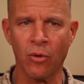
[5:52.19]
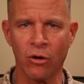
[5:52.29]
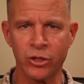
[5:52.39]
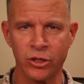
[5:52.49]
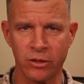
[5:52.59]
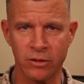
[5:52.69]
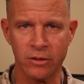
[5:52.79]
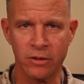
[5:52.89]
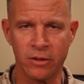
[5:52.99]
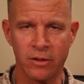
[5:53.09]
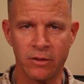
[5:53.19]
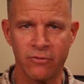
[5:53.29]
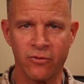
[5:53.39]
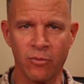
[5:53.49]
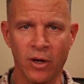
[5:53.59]
Marjah
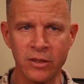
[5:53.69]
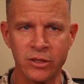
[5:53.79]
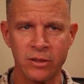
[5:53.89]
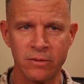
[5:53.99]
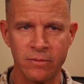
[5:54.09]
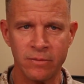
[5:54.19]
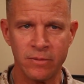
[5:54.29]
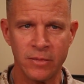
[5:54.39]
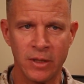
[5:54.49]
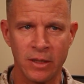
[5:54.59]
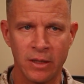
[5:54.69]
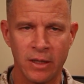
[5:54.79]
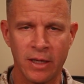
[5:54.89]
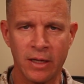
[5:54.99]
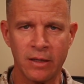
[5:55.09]
for months,
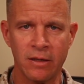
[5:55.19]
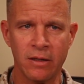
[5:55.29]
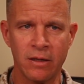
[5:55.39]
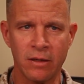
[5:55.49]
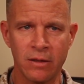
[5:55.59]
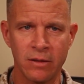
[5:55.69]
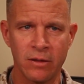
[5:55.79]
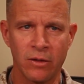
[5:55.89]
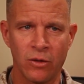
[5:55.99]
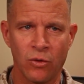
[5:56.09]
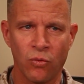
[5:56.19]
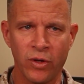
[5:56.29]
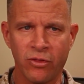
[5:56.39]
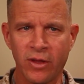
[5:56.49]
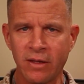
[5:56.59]
and
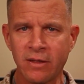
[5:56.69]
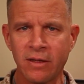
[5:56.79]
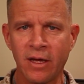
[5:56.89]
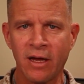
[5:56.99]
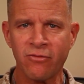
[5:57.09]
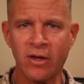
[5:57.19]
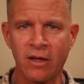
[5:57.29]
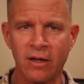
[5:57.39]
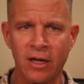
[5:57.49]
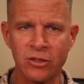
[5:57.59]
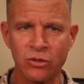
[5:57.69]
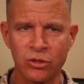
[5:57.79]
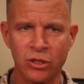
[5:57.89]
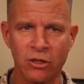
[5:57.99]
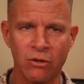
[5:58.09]
we think that the Afghan National
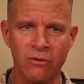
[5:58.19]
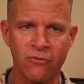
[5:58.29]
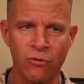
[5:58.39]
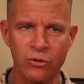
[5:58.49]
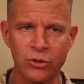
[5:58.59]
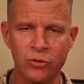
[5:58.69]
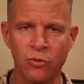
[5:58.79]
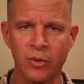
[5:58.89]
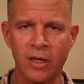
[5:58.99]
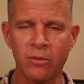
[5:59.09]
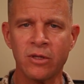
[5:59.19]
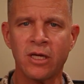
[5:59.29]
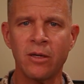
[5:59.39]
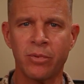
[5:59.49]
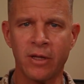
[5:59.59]
Security Forces will be able to
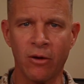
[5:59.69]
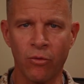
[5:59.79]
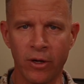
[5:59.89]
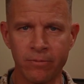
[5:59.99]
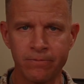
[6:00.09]
keep it that way.